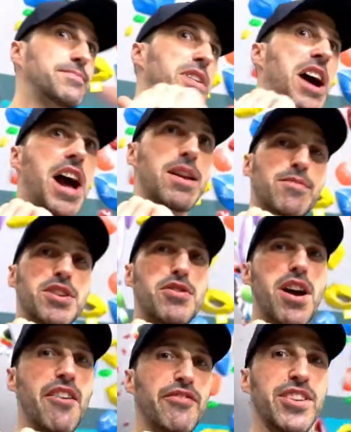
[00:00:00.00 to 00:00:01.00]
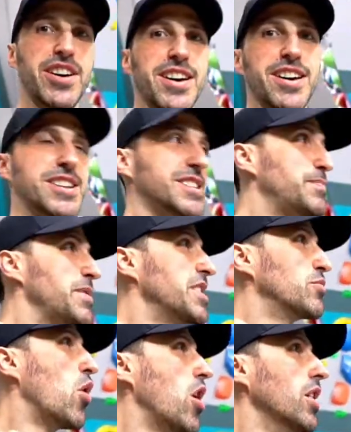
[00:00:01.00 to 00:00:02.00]
Behind me you have the speed
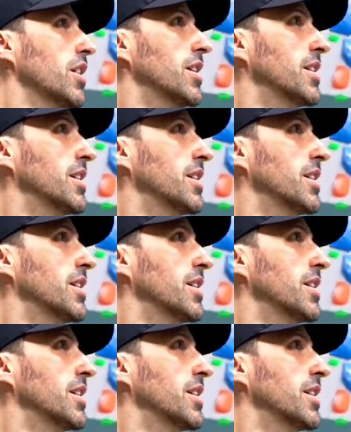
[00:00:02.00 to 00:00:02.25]
wall.